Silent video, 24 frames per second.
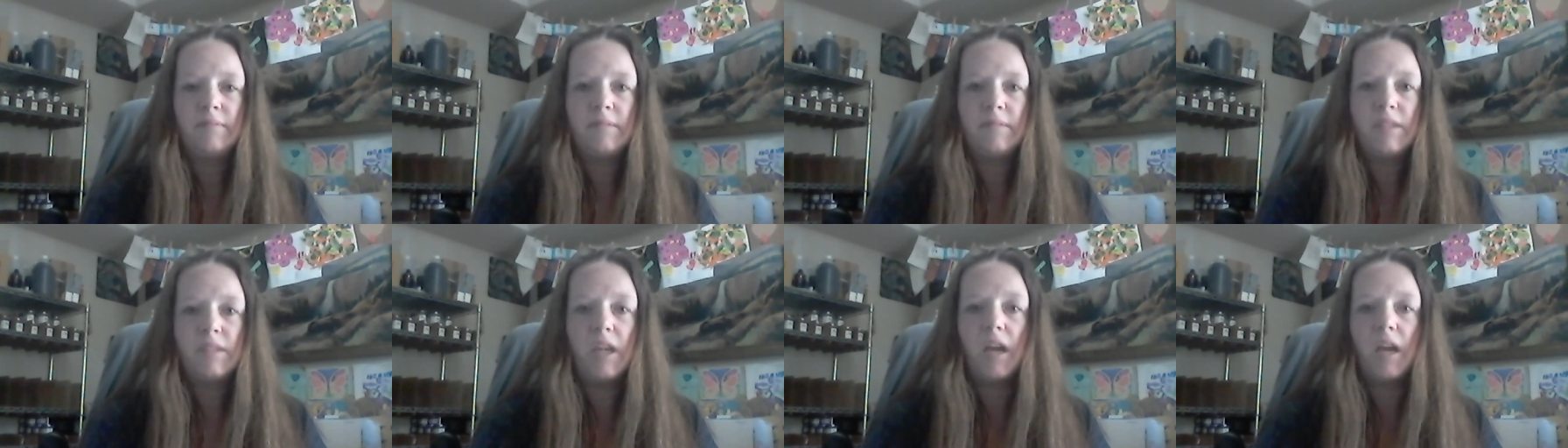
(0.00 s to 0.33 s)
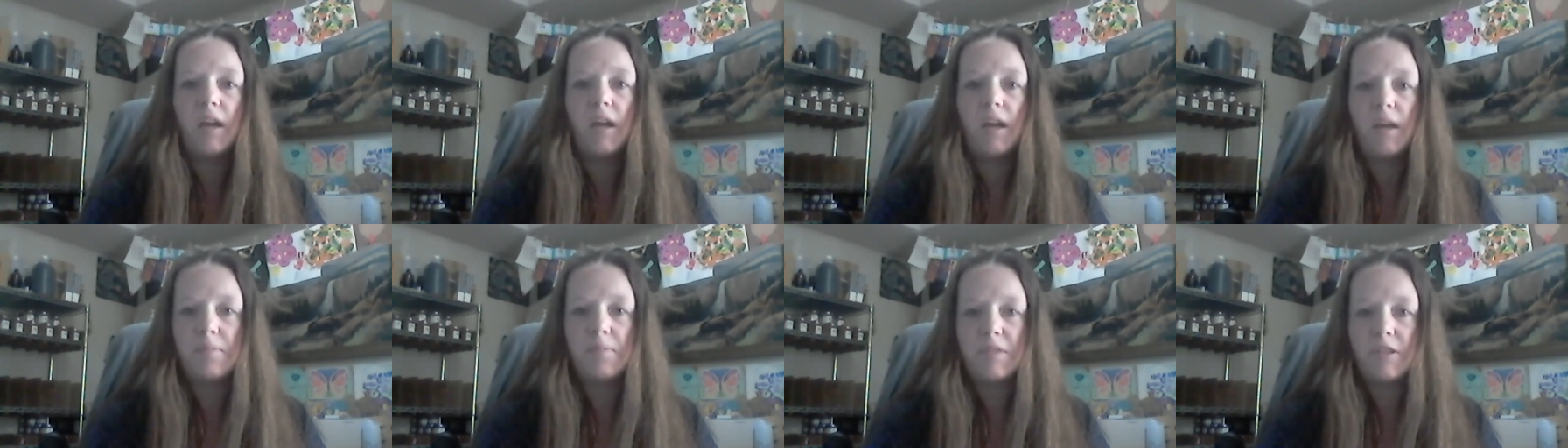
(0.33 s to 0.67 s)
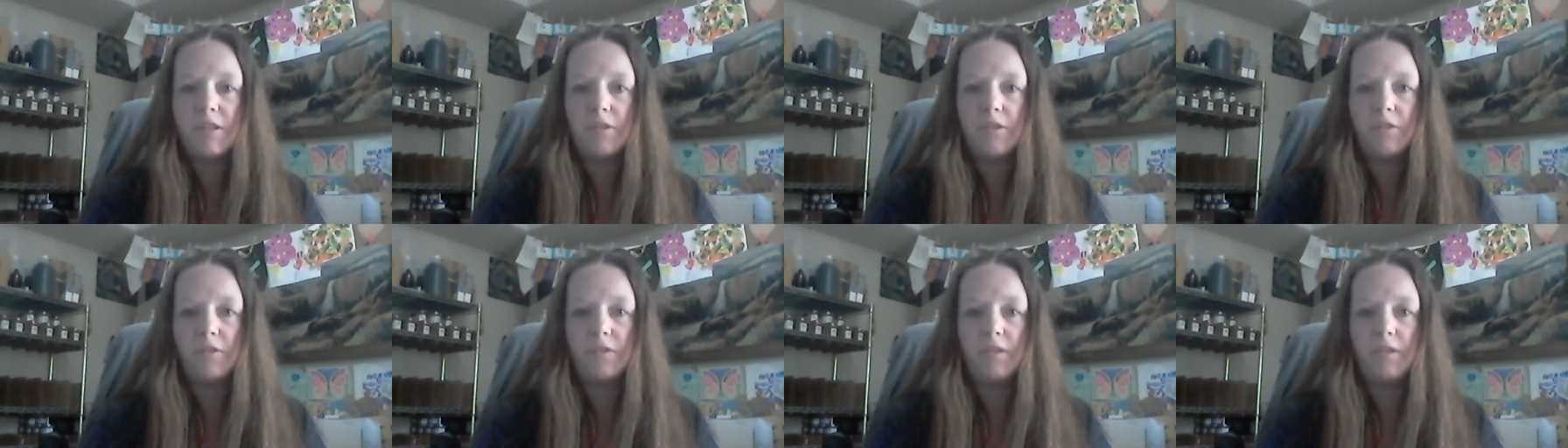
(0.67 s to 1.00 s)
Yeah,
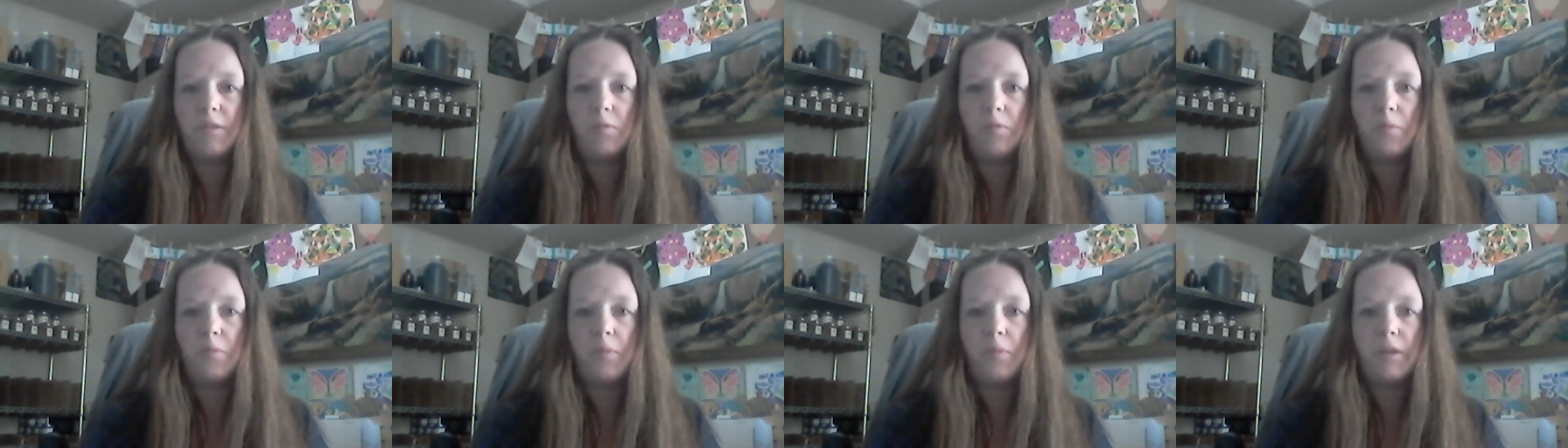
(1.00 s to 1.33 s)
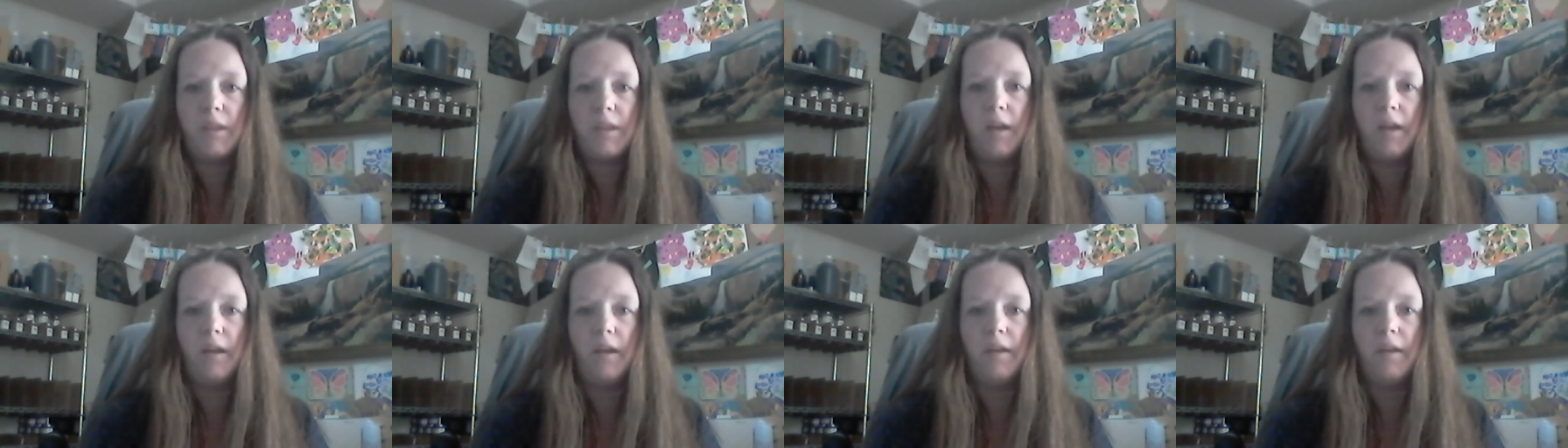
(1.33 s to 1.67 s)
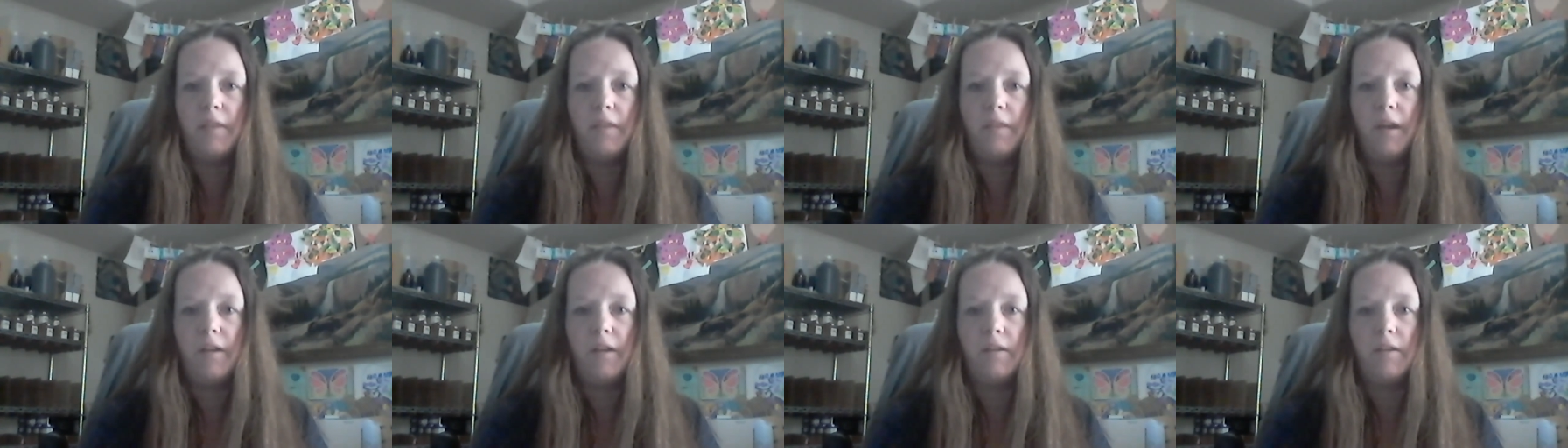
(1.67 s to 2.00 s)
absolutely. We'll put that
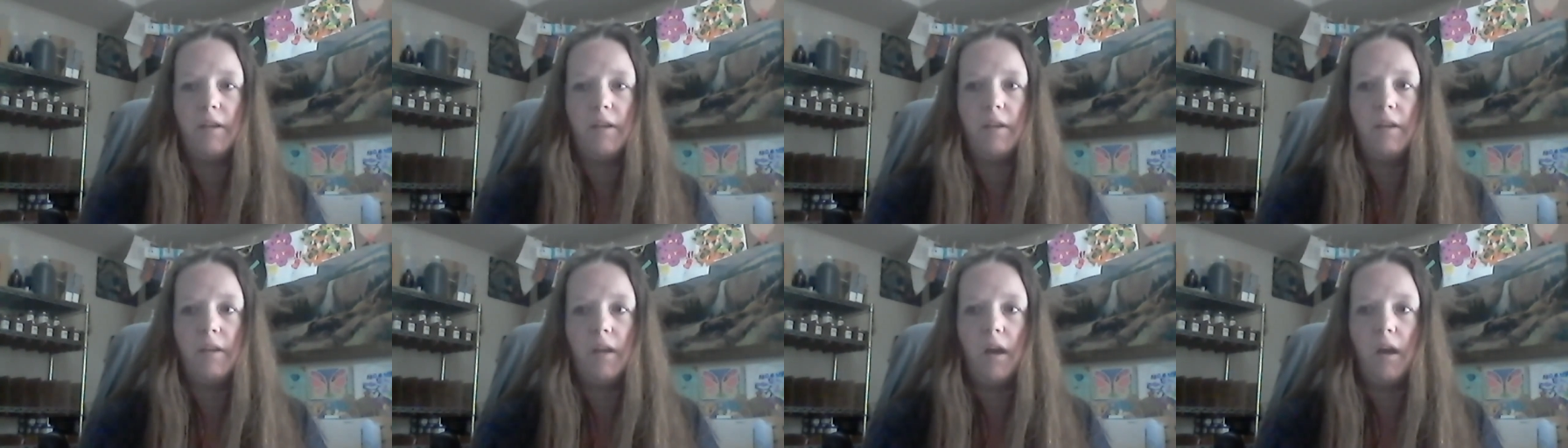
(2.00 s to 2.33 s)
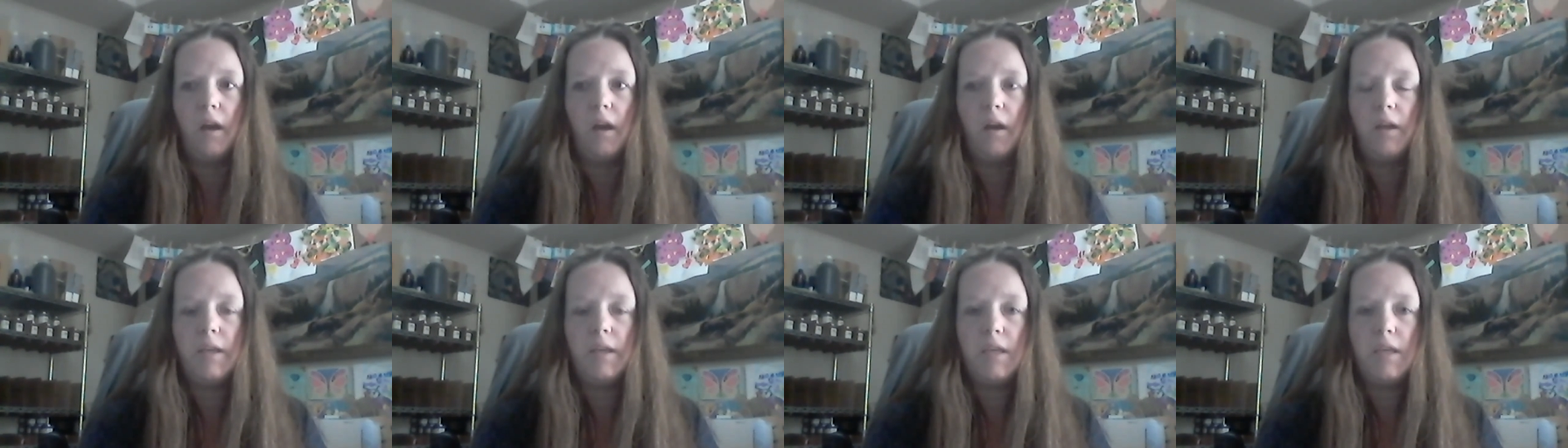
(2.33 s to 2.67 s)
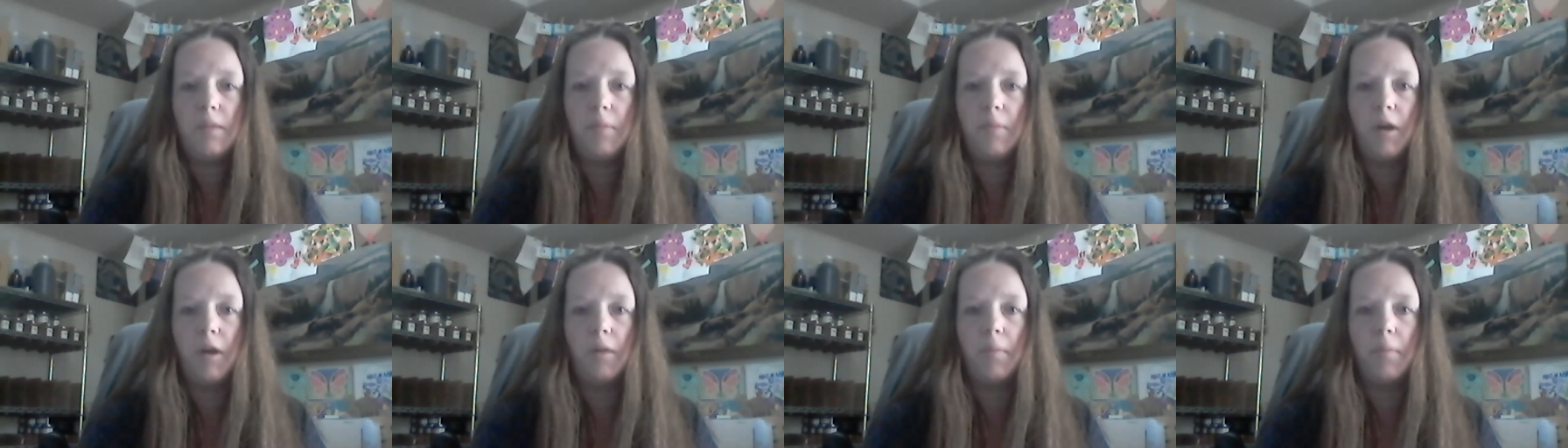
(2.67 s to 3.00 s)
on there, and uh,
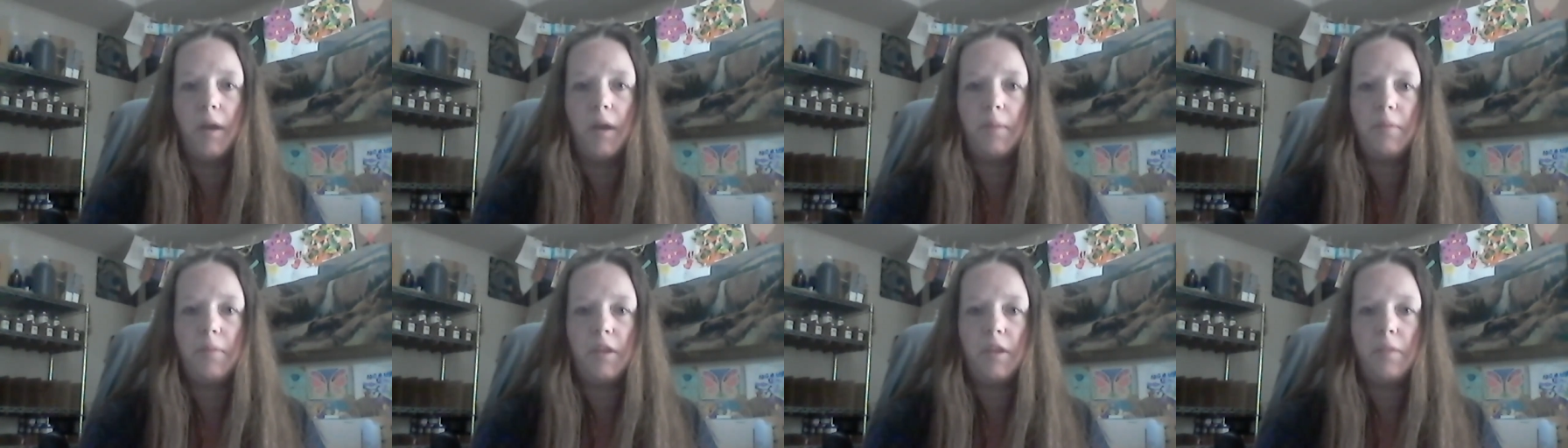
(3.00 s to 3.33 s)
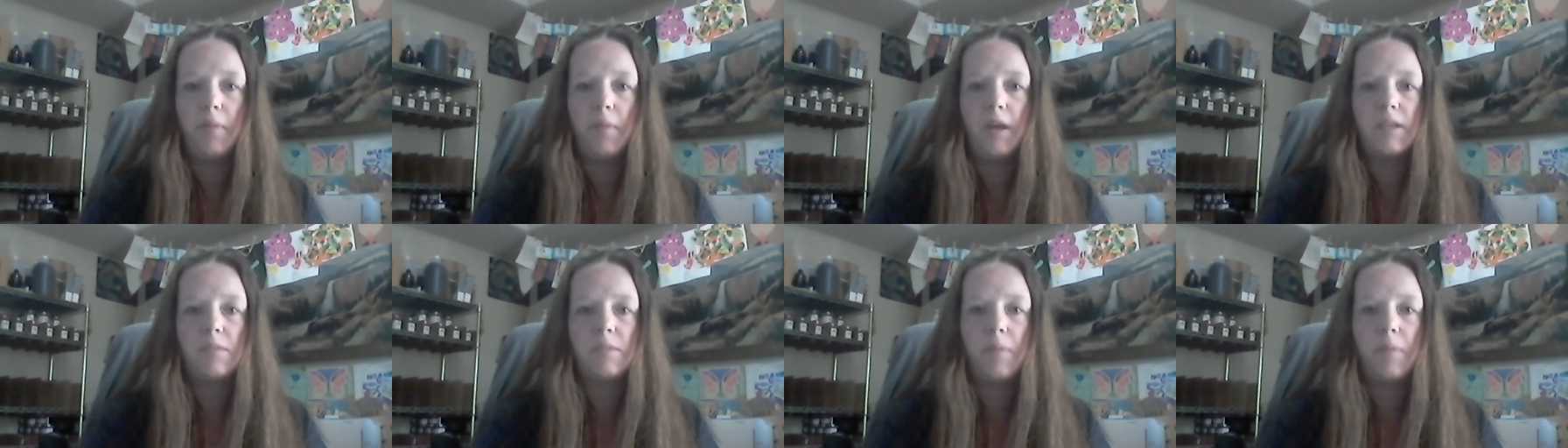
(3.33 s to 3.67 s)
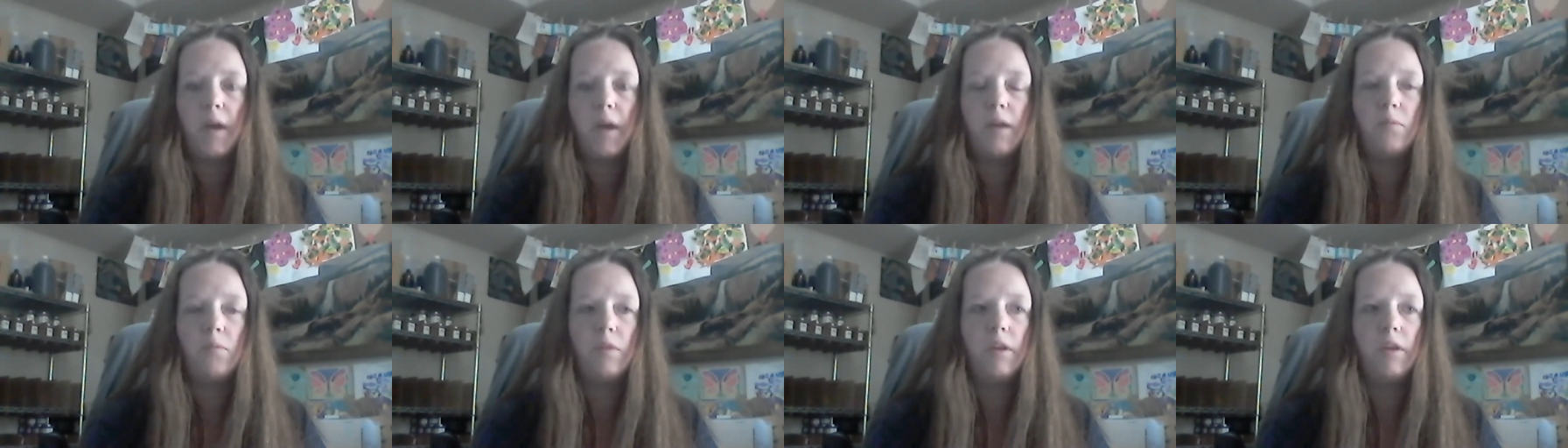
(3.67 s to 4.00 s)
email might be the best bet.